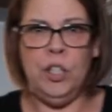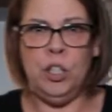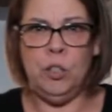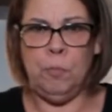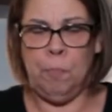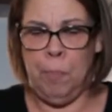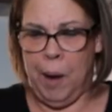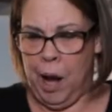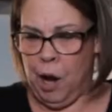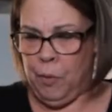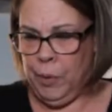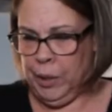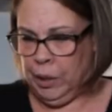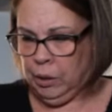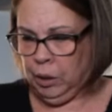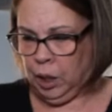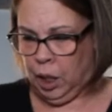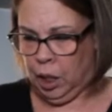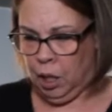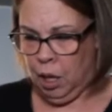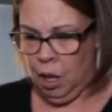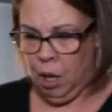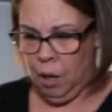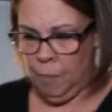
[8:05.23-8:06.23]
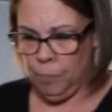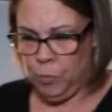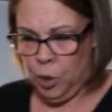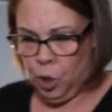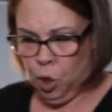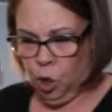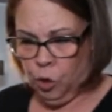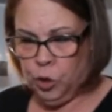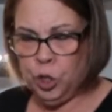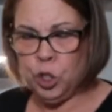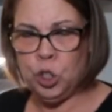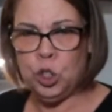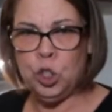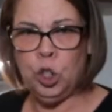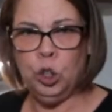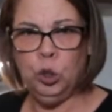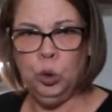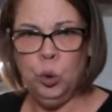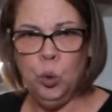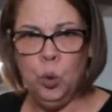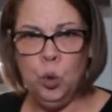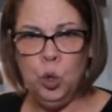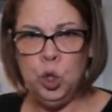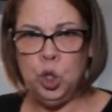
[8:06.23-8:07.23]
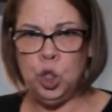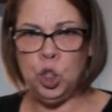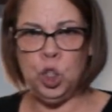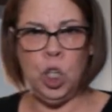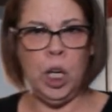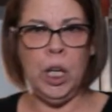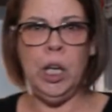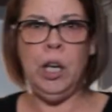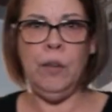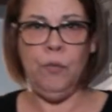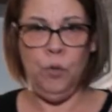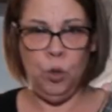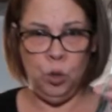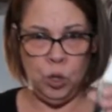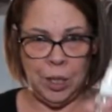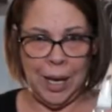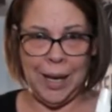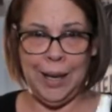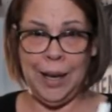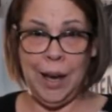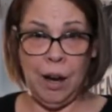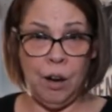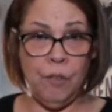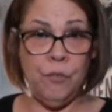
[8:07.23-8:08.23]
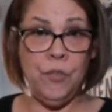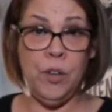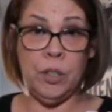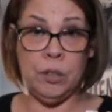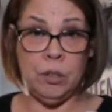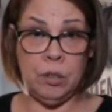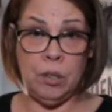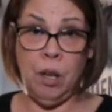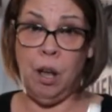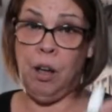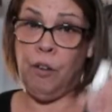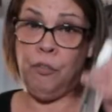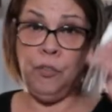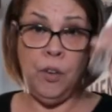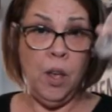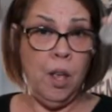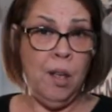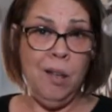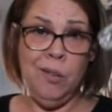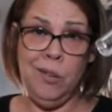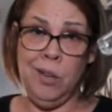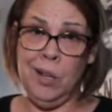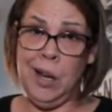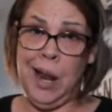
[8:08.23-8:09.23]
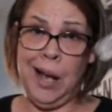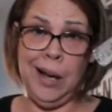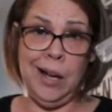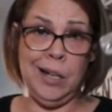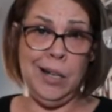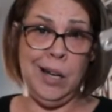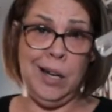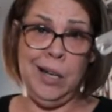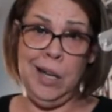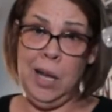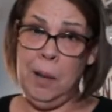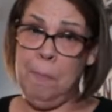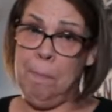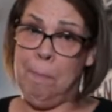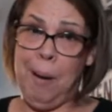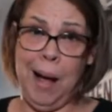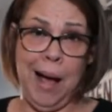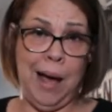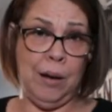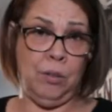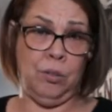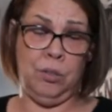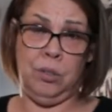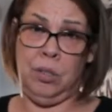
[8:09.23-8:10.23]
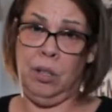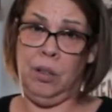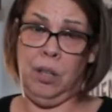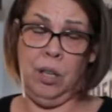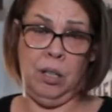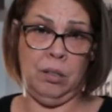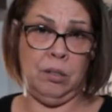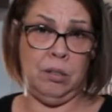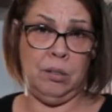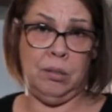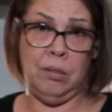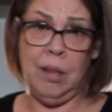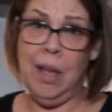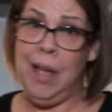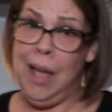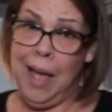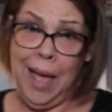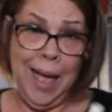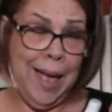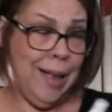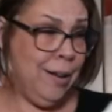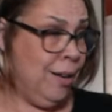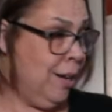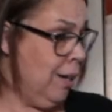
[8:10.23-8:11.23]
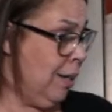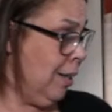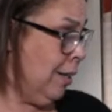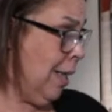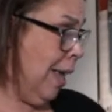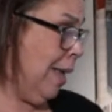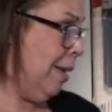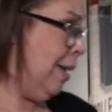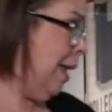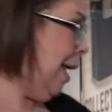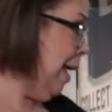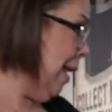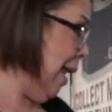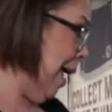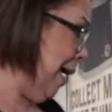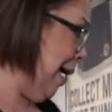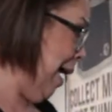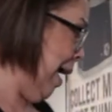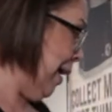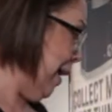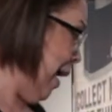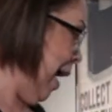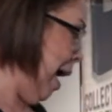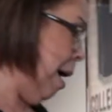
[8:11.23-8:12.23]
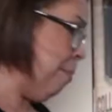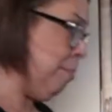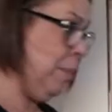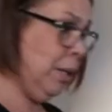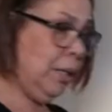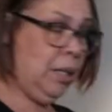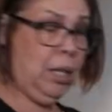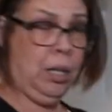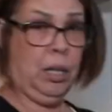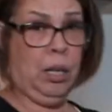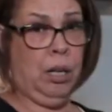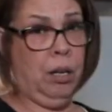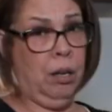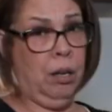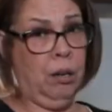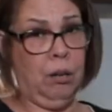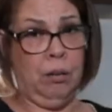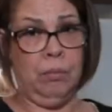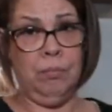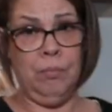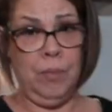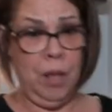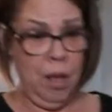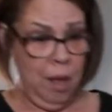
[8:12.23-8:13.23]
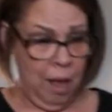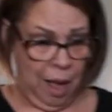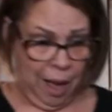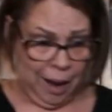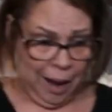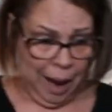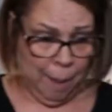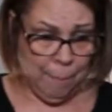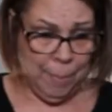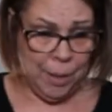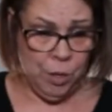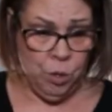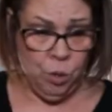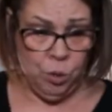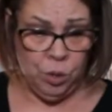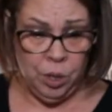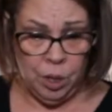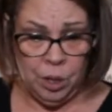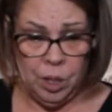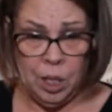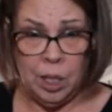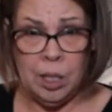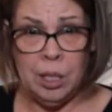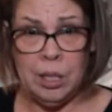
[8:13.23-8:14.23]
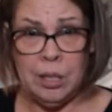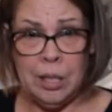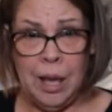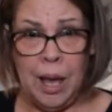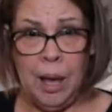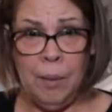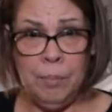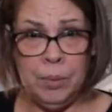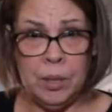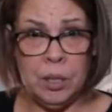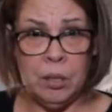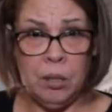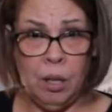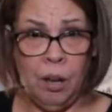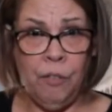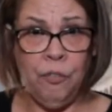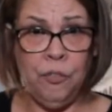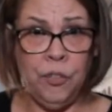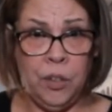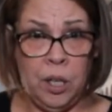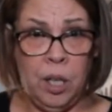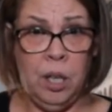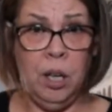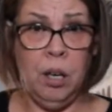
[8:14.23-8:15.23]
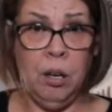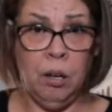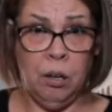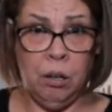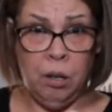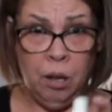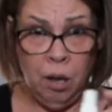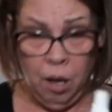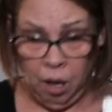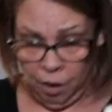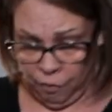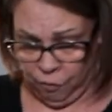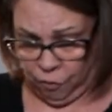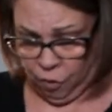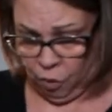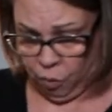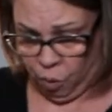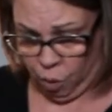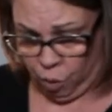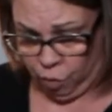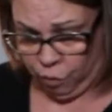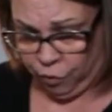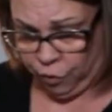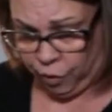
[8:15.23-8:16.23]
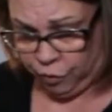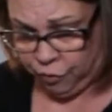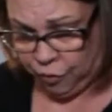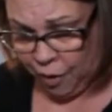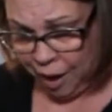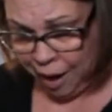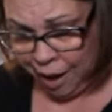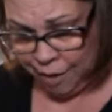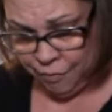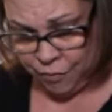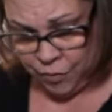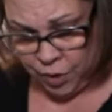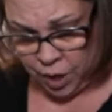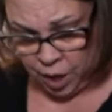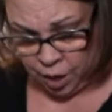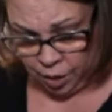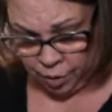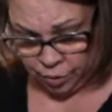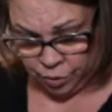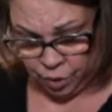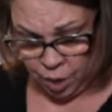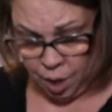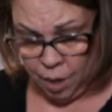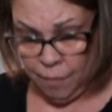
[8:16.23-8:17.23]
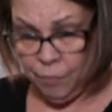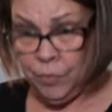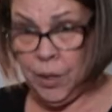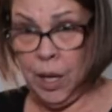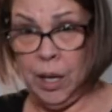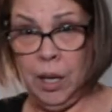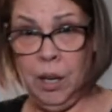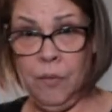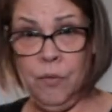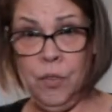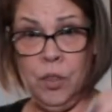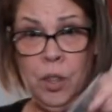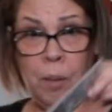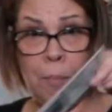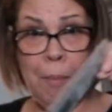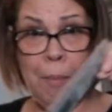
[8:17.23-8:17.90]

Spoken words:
sparingly. You know, the solution, if you take care of your stuff, you're not going to need bottles of this. And look at, and I got camera gear here. And I've been using this same stuff here for over 5 years. They give you the